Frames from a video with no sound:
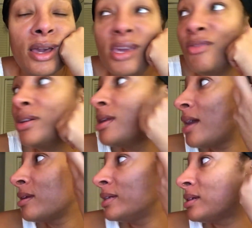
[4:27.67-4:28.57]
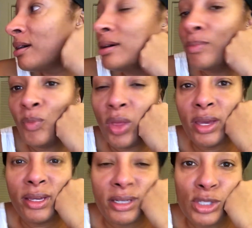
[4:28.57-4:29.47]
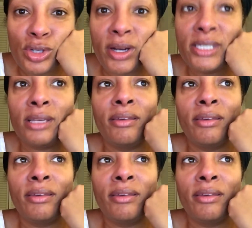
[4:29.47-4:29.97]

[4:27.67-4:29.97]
even at nighttime, like it's crazy.